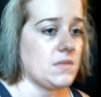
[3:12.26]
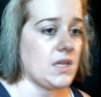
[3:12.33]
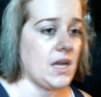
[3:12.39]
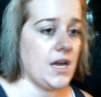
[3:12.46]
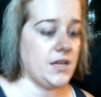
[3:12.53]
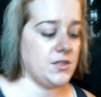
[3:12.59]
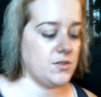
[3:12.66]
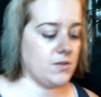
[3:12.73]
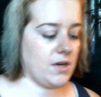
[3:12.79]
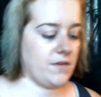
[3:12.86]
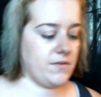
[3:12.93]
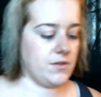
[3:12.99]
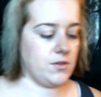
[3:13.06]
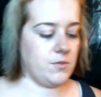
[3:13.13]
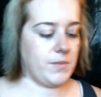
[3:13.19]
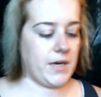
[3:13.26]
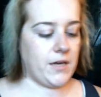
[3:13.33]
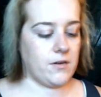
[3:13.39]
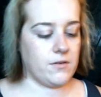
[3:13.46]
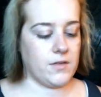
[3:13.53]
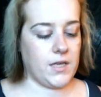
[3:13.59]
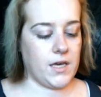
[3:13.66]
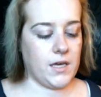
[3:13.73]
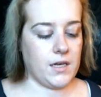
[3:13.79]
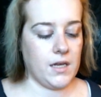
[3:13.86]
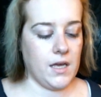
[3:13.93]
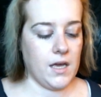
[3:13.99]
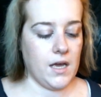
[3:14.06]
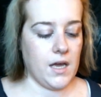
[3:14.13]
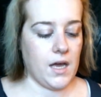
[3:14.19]
I do have a new powder that
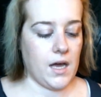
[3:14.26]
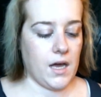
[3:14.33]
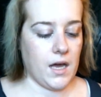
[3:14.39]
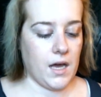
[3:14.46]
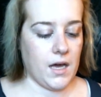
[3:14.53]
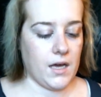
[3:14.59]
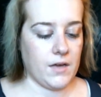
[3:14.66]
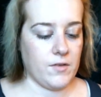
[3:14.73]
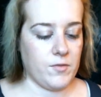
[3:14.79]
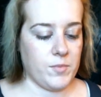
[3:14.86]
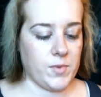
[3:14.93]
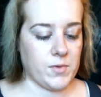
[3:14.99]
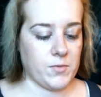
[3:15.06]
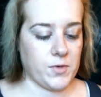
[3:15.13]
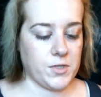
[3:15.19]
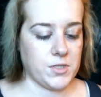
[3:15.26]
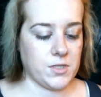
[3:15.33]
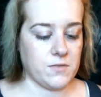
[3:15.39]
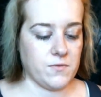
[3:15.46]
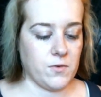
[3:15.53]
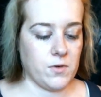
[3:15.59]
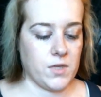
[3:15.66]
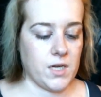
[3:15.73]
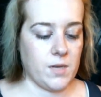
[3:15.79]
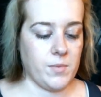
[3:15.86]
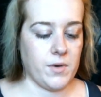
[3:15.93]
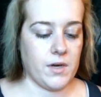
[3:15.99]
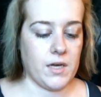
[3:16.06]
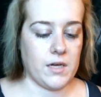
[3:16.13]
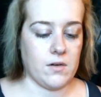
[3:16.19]
I've been reaching for that I
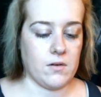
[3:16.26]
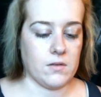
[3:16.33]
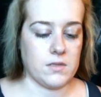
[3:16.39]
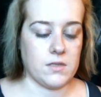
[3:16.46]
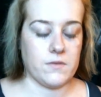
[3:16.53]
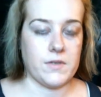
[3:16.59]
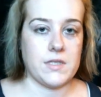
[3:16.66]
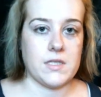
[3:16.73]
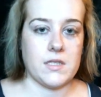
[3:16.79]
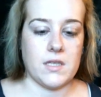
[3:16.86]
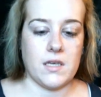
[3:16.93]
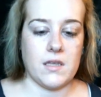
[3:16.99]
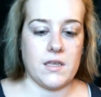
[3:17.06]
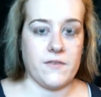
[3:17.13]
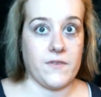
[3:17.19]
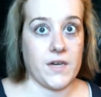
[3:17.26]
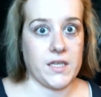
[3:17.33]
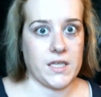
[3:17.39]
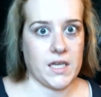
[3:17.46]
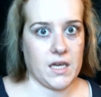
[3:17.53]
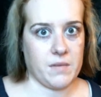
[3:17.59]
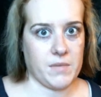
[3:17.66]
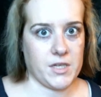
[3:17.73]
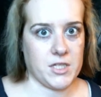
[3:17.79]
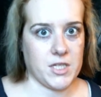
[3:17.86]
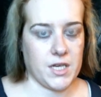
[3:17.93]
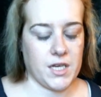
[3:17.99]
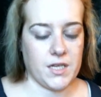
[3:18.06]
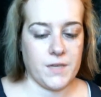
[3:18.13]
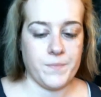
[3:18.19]
bought at Ulta recently. They finally got my
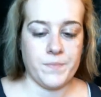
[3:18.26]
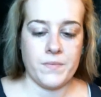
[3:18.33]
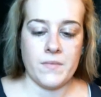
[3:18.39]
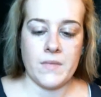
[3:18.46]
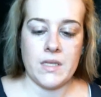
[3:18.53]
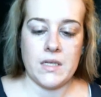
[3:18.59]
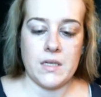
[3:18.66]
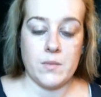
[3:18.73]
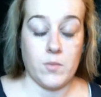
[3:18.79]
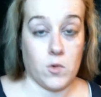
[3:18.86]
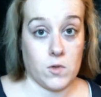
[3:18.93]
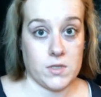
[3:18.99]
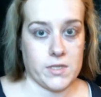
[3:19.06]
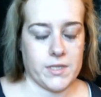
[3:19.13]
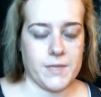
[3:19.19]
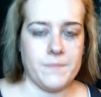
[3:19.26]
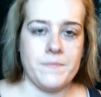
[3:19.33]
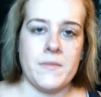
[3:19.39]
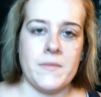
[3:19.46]
shade, Porcelain.